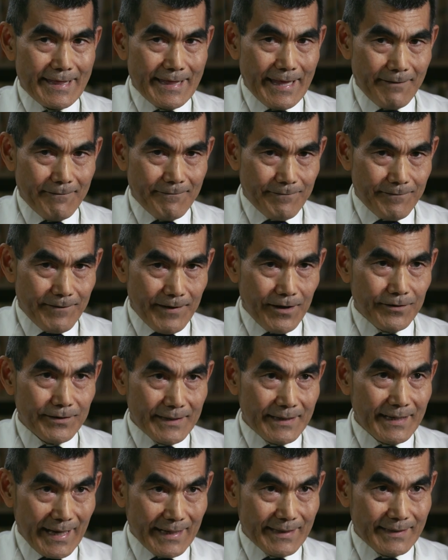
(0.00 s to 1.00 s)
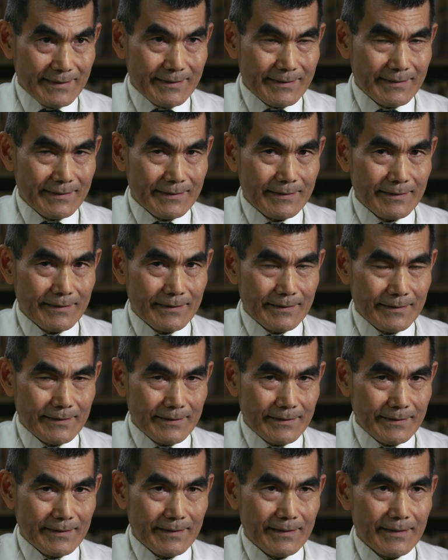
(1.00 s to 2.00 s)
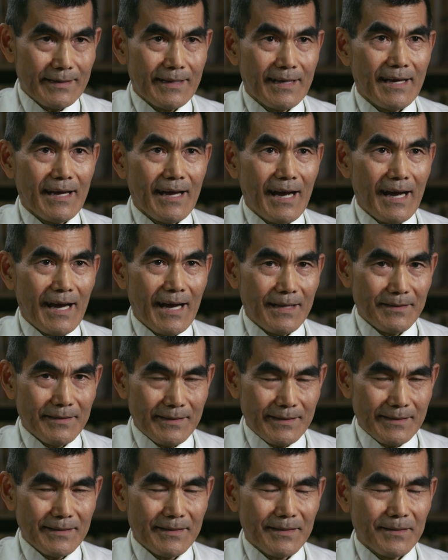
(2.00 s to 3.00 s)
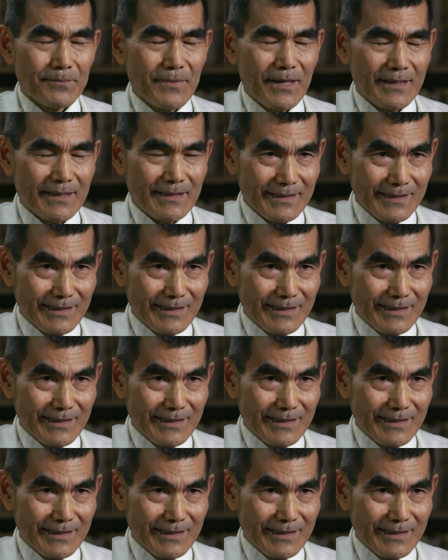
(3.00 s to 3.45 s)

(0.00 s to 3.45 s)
That very night, I made a